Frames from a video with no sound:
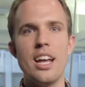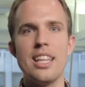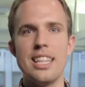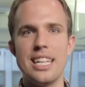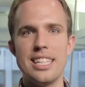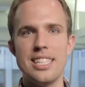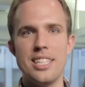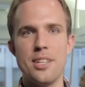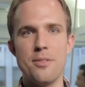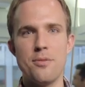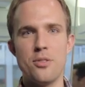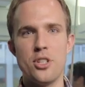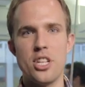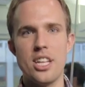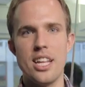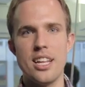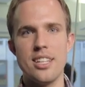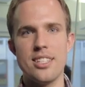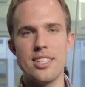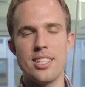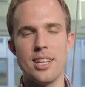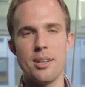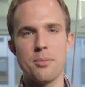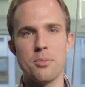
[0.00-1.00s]
And that's it for
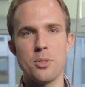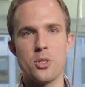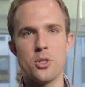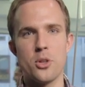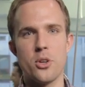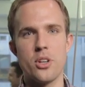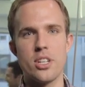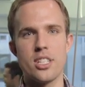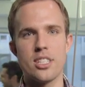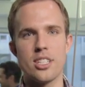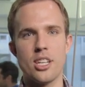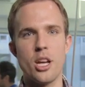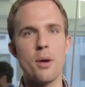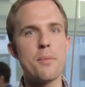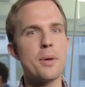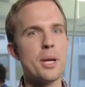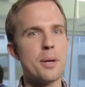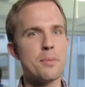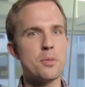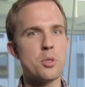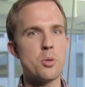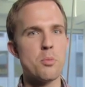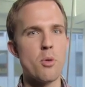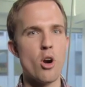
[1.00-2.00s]
today's top stories. Coming
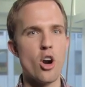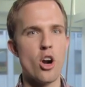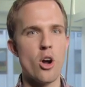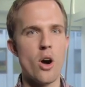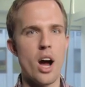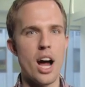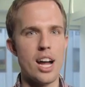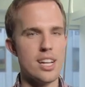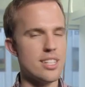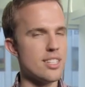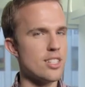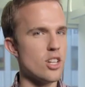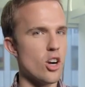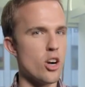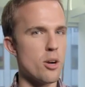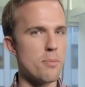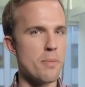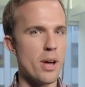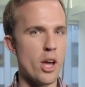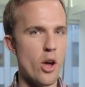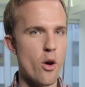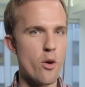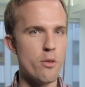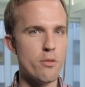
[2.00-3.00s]
up tomorrow, I star in
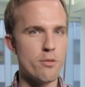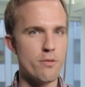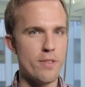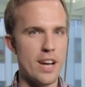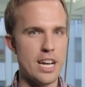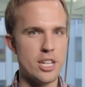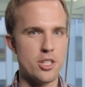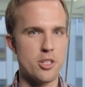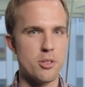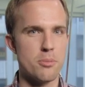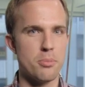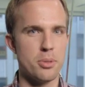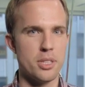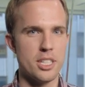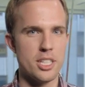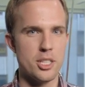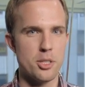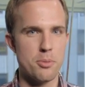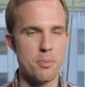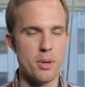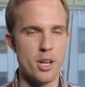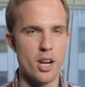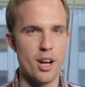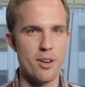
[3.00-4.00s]
my own Fashion
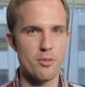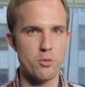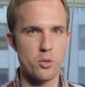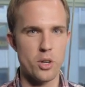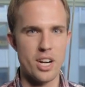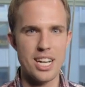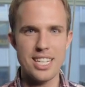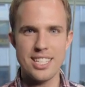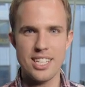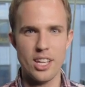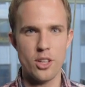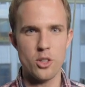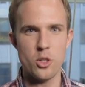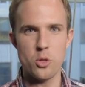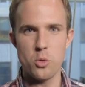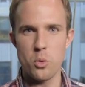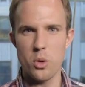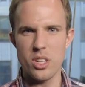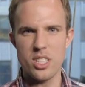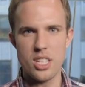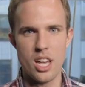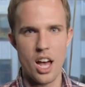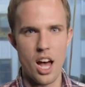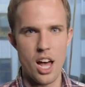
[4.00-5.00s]
Police spinoff where I tell you
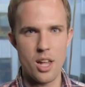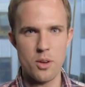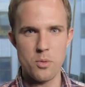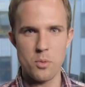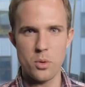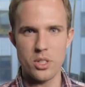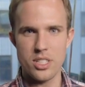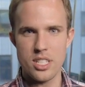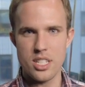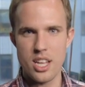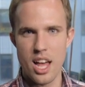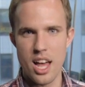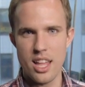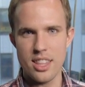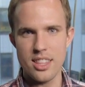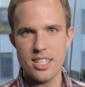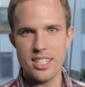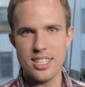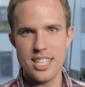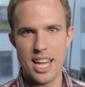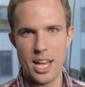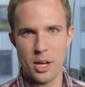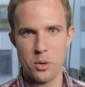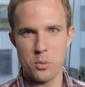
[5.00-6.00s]
what's hot and what's not in the
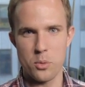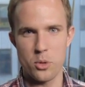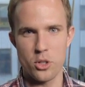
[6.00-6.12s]
tech